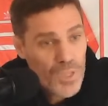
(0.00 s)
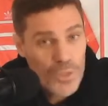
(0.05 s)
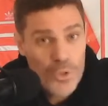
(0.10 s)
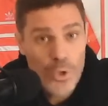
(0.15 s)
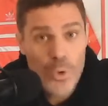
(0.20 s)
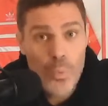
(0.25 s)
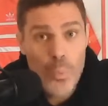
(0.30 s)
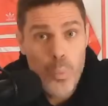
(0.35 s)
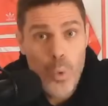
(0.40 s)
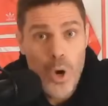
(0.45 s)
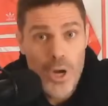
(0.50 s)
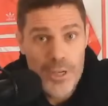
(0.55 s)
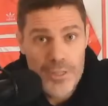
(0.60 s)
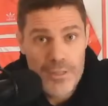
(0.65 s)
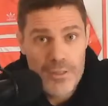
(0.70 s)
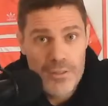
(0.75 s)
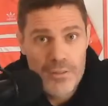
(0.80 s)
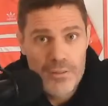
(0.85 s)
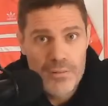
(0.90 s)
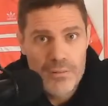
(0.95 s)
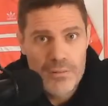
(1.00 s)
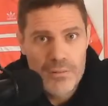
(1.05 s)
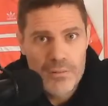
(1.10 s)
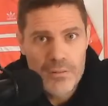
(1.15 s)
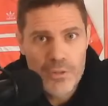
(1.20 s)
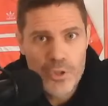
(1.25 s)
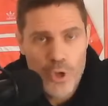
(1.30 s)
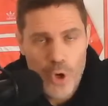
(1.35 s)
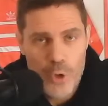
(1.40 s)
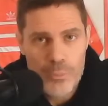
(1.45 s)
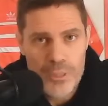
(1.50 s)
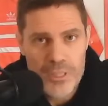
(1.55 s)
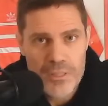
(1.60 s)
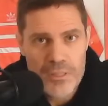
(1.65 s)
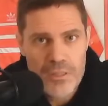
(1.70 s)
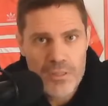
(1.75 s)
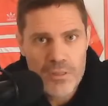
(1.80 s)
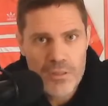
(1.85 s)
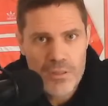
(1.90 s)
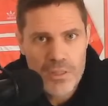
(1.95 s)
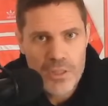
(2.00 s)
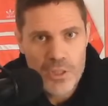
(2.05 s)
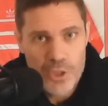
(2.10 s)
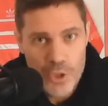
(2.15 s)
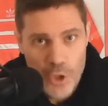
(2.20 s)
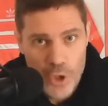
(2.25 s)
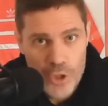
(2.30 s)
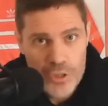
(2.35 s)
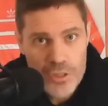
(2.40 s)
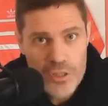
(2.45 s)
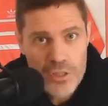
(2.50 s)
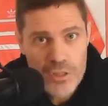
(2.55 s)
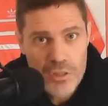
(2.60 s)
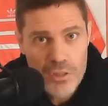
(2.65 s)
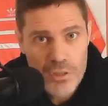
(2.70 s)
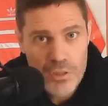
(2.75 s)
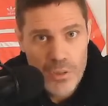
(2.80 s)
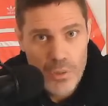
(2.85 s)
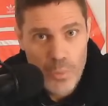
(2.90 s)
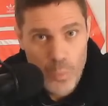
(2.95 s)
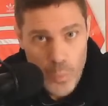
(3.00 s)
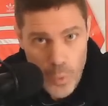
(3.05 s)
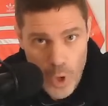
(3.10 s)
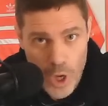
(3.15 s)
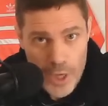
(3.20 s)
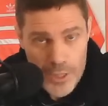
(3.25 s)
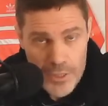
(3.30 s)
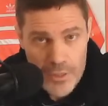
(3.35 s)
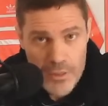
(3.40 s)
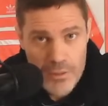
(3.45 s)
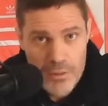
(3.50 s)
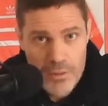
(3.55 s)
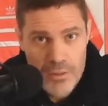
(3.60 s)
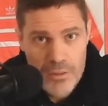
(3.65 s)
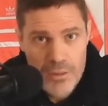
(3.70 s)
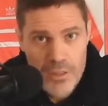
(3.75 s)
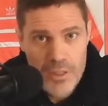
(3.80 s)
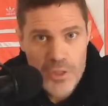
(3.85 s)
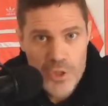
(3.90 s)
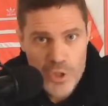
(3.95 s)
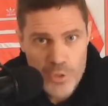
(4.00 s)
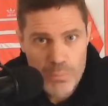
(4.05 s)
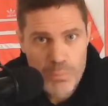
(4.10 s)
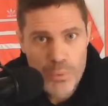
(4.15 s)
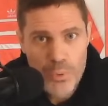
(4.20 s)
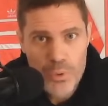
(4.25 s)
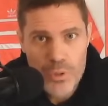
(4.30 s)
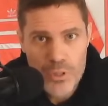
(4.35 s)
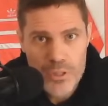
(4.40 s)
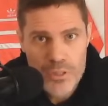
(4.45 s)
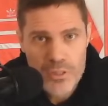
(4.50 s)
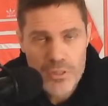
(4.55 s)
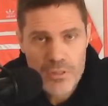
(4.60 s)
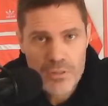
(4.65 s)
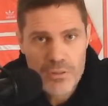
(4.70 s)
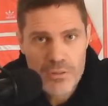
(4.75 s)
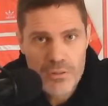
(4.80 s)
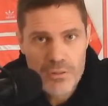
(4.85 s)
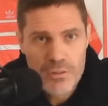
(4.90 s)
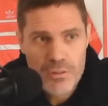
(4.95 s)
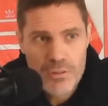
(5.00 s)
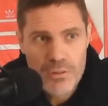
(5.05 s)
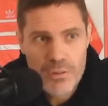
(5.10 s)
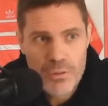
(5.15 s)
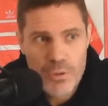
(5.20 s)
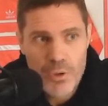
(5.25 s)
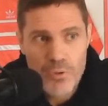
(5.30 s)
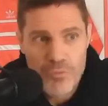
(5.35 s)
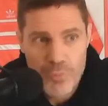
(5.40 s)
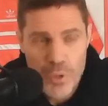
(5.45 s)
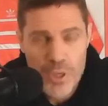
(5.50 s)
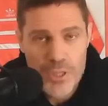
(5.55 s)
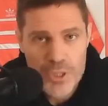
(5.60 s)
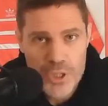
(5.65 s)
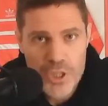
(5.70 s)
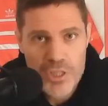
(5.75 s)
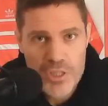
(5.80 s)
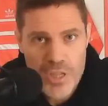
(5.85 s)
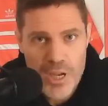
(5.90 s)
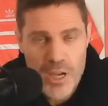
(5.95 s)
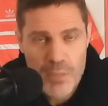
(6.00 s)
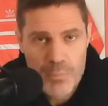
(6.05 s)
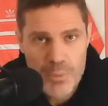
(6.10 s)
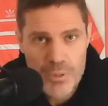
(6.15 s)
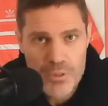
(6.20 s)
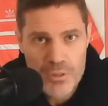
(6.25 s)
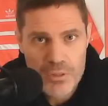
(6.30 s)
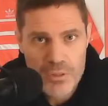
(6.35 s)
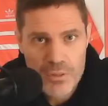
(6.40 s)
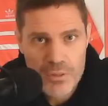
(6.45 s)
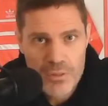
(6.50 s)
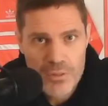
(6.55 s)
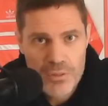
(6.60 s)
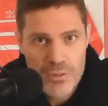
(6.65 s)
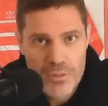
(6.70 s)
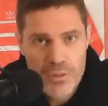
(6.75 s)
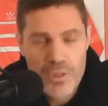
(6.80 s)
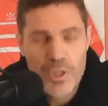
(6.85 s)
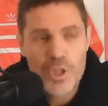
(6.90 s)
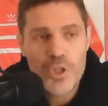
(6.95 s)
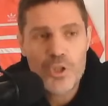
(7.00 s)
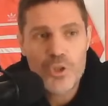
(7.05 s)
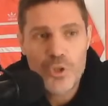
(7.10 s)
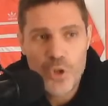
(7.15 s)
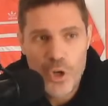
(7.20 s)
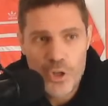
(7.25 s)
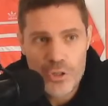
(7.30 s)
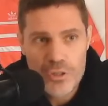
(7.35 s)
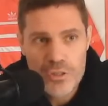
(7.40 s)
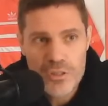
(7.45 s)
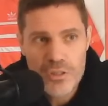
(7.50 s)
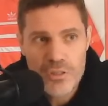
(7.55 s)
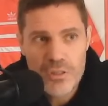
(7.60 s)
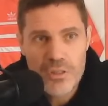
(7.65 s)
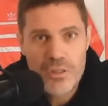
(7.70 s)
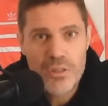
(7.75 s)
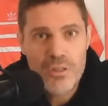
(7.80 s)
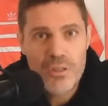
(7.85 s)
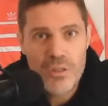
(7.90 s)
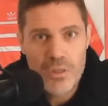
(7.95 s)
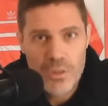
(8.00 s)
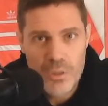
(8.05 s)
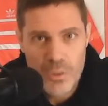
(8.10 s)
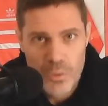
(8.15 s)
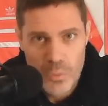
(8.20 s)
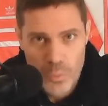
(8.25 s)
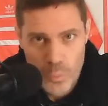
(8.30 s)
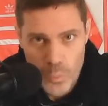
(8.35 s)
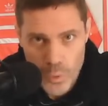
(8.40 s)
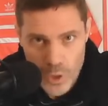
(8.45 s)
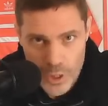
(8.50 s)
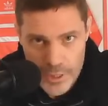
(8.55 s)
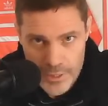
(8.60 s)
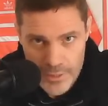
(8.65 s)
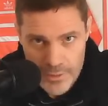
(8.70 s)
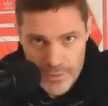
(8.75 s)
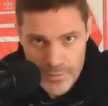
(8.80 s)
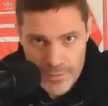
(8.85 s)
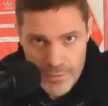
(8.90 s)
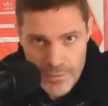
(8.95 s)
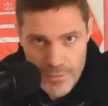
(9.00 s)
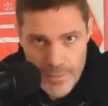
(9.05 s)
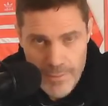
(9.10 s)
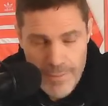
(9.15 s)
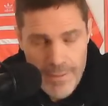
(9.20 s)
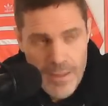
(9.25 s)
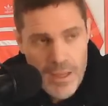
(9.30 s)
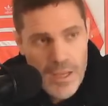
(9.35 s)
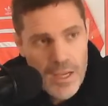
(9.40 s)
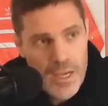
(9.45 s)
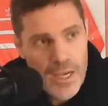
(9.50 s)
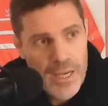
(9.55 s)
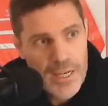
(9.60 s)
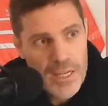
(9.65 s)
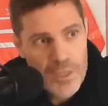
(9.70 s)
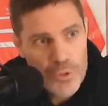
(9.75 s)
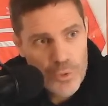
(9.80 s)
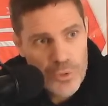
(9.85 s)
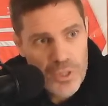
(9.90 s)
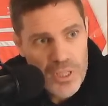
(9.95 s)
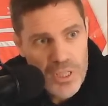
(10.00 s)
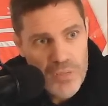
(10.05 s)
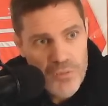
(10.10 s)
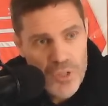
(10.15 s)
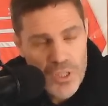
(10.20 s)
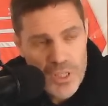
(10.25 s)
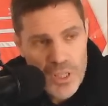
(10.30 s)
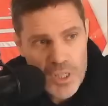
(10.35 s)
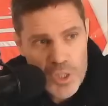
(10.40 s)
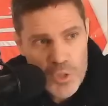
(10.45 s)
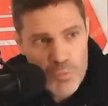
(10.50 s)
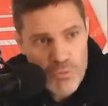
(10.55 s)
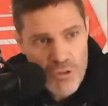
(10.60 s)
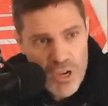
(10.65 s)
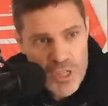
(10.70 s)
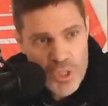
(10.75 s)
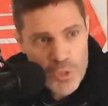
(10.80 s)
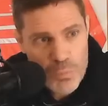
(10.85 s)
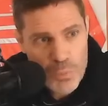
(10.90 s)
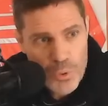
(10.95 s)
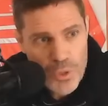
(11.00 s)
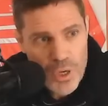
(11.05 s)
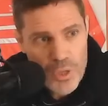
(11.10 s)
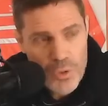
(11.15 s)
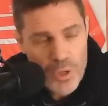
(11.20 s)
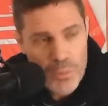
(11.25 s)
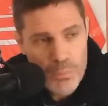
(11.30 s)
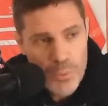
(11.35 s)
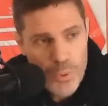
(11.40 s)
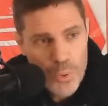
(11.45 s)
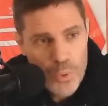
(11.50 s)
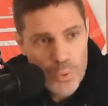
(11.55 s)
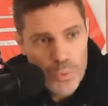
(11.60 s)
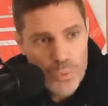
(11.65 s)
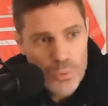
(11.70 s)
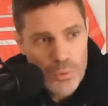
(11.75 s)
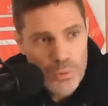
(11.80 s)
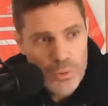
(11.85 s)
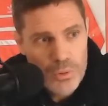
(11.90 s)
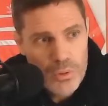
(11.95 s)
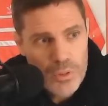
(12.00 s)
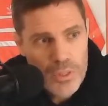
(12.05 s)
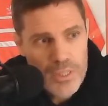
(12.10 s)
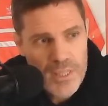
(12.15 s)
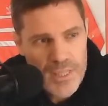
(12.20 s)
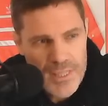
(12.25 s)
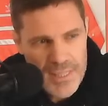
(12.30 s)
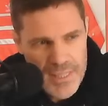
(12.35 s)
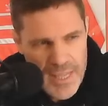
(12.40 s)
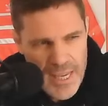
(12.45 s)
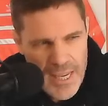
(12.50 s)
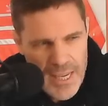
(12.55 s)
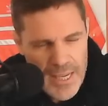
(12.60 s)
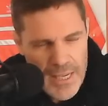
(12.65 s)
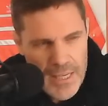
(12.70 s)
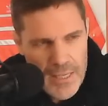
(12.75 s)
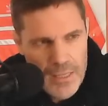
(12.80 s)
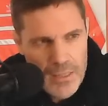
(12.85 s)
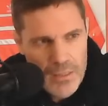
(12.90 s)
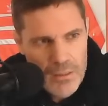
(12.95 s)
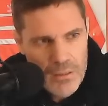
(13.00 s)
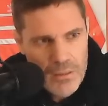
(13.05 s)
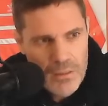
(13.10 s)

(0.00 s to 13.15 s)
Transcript: not one comment, not one in support of what had just happened. Not one. And I know the Evening Express put out a poll today